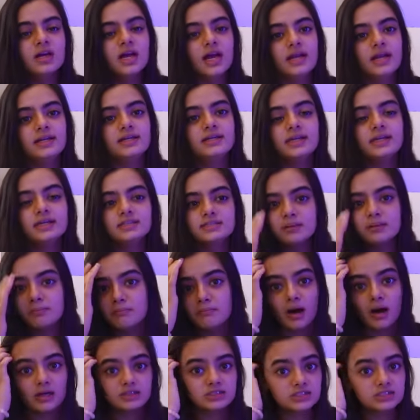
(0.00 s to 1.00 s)
it takes him
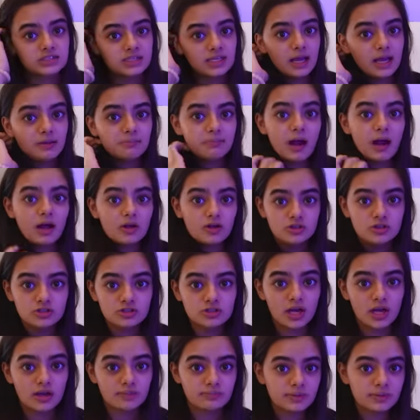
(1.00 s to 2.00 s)
months to get back on
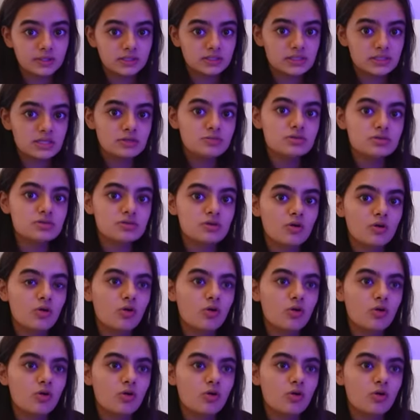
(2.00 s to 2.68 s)
track because he was